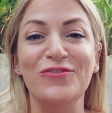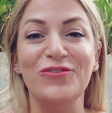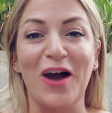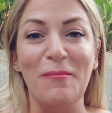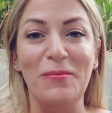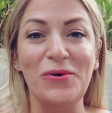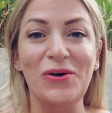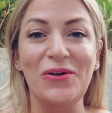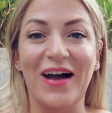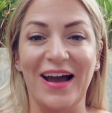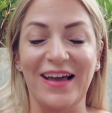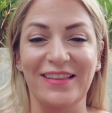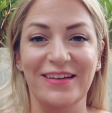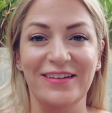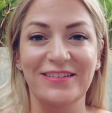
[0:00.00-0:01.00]
a tropical
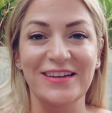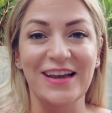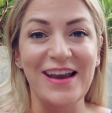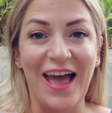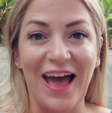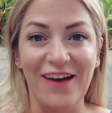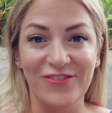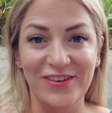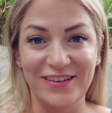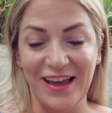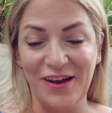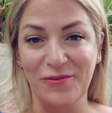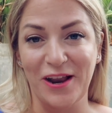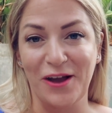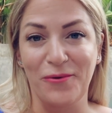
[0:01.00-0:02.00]
island, and every
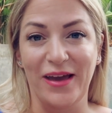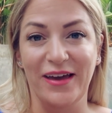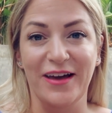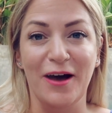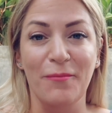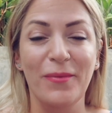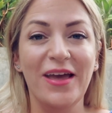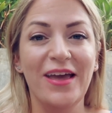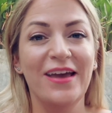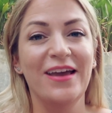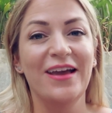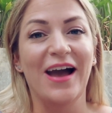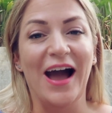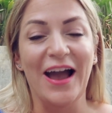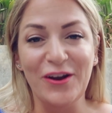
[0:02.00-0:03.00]
day when I wake up,
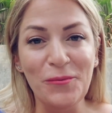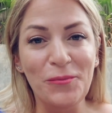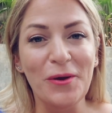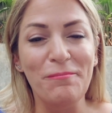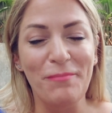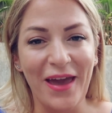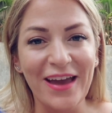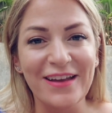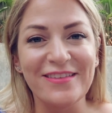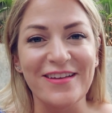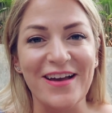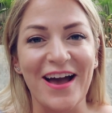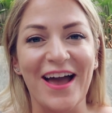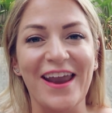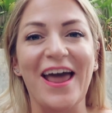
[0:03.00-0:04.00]
I don't put pants
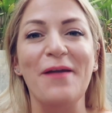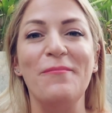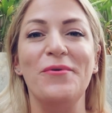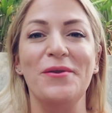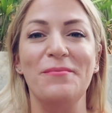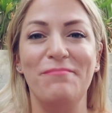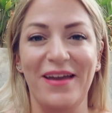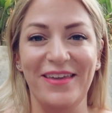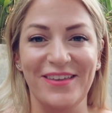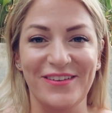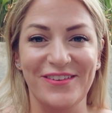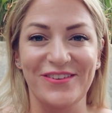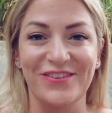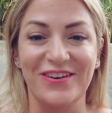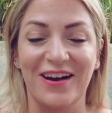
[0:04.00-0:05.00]
on, I put a
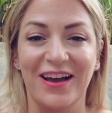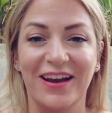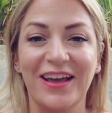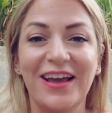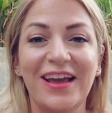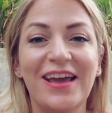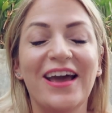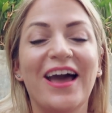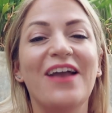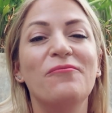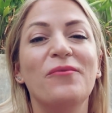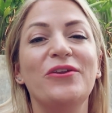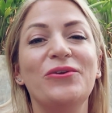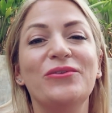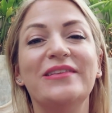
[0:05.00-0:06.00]
bathing suit on.
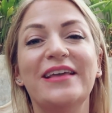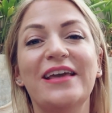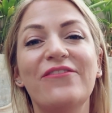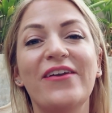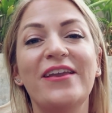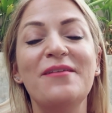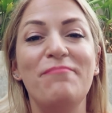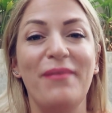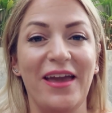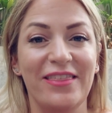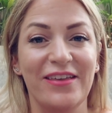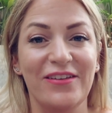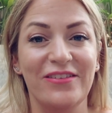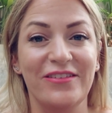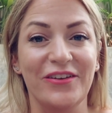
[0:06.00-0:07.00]
And when you live in a
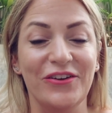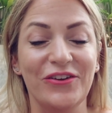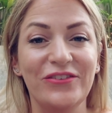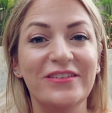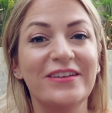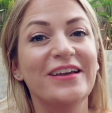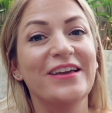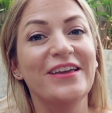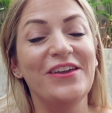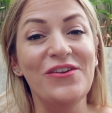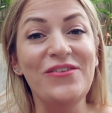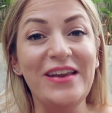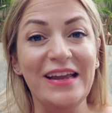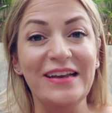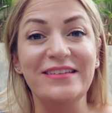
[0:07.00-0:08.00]
bathing suit,
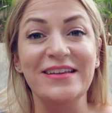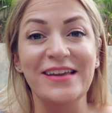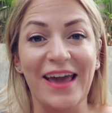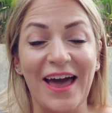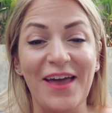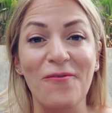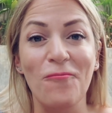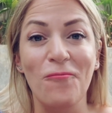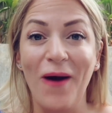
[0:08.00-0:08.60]
you need to get